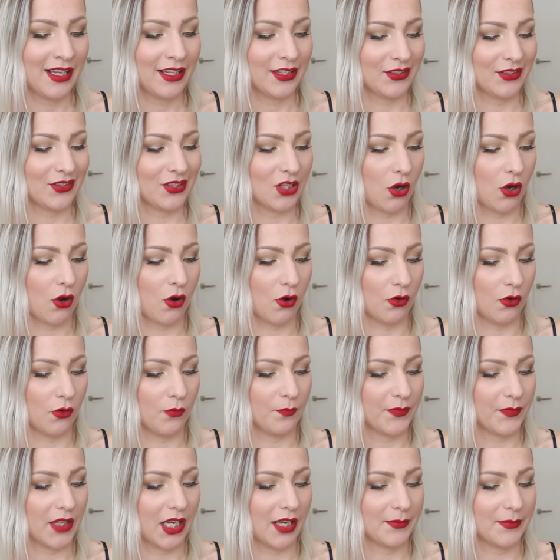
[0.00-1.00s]

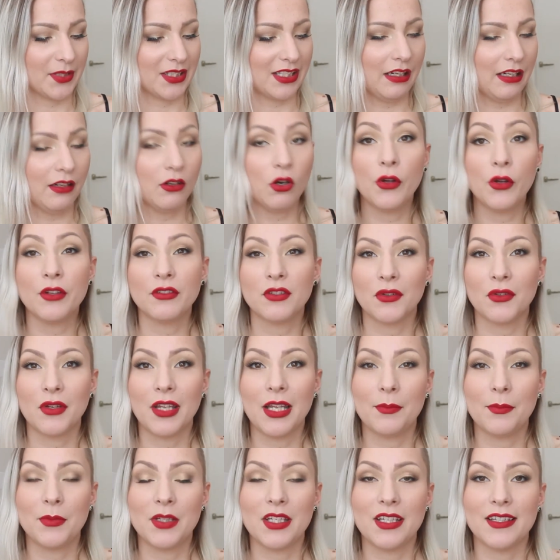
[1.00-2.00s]
So I'm still going to
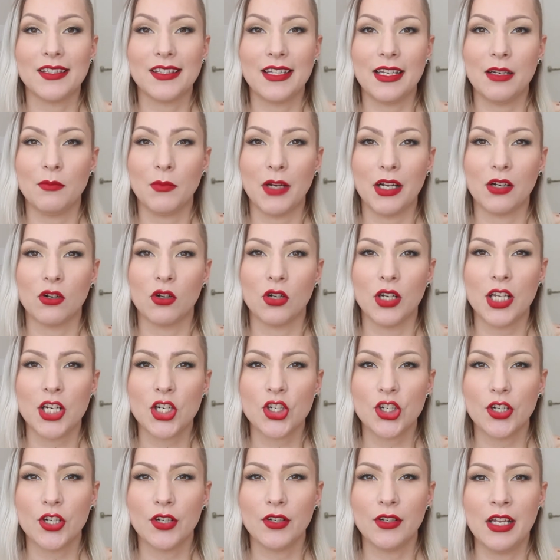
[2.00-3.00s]
keep these in my
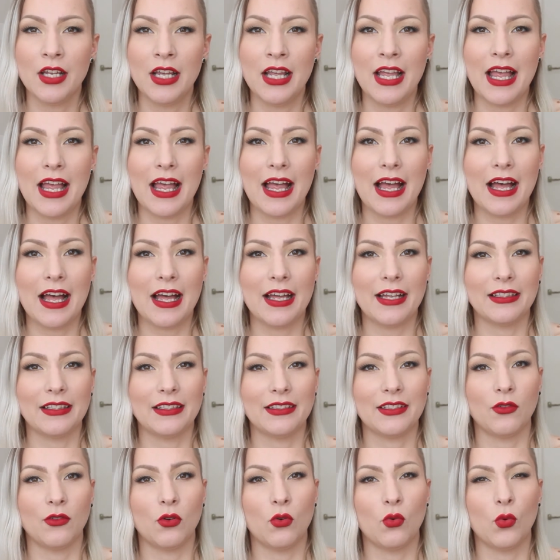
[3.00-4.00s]
collection,
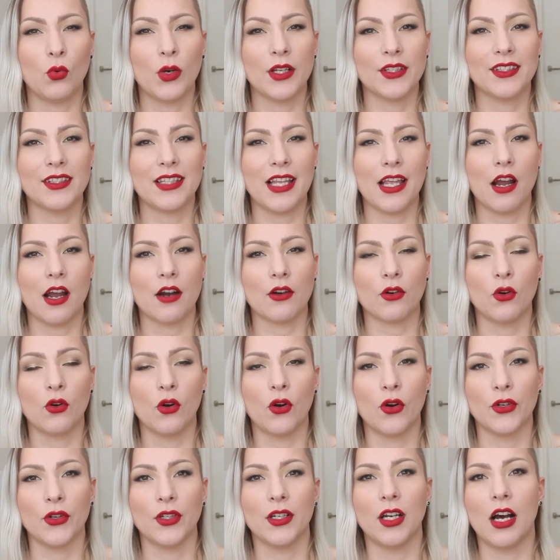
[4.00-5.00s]
and once they are
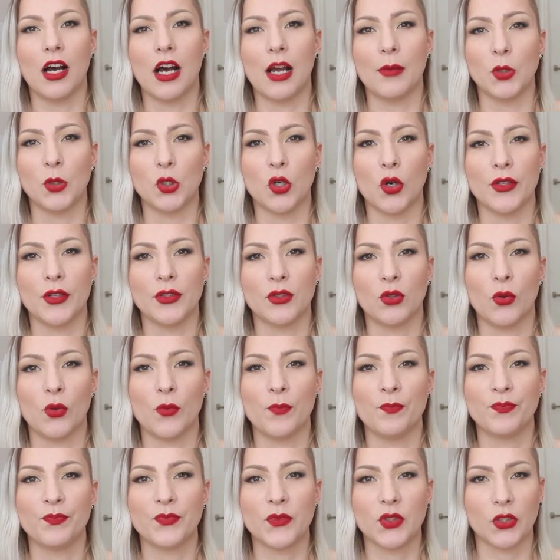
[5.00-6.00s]
gone I'm going to
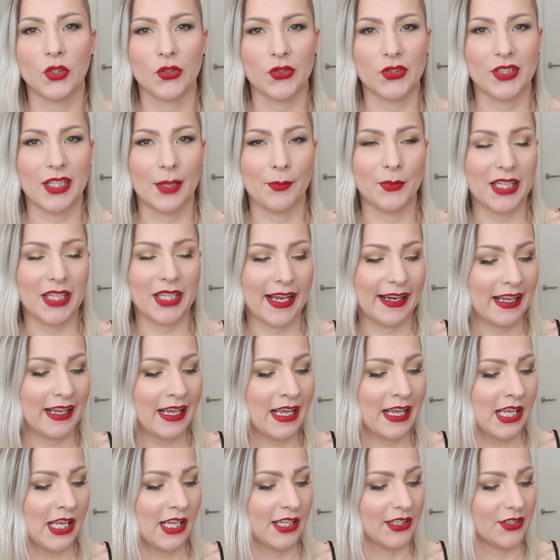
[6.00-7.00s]
toss them then.
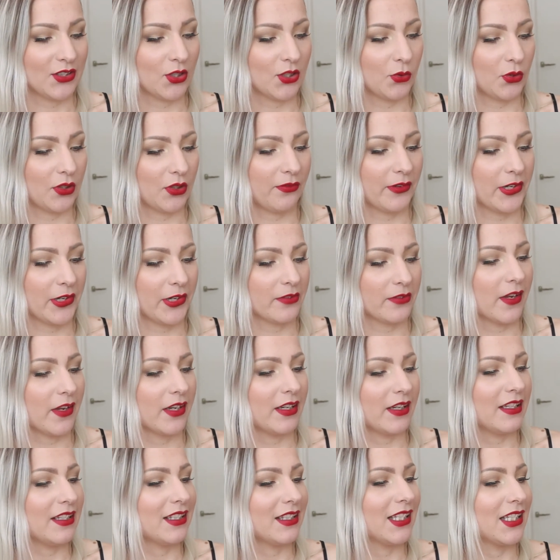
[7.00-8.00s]
So the first
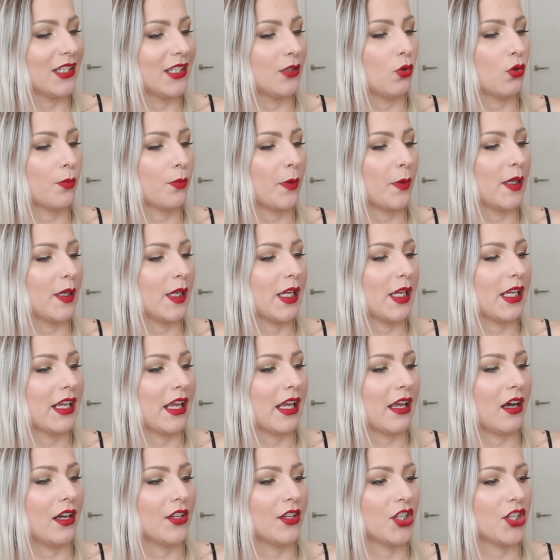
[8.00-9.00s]
one is this Urban
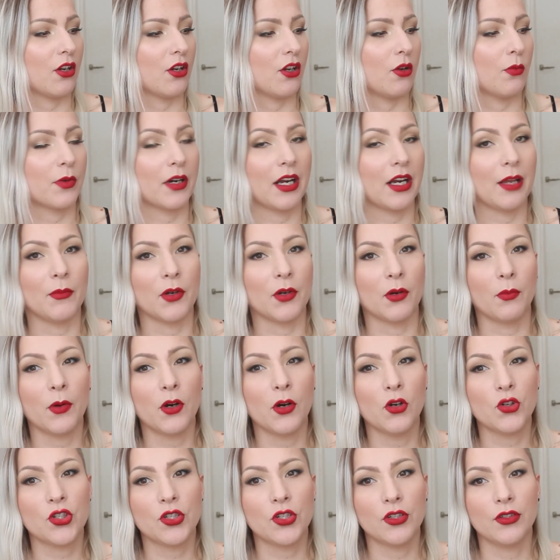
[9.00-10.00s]
Decay eyeshadow primer
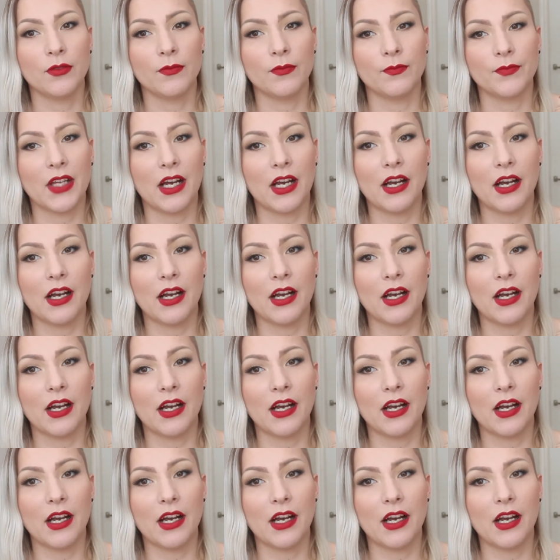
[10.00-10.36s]
potion.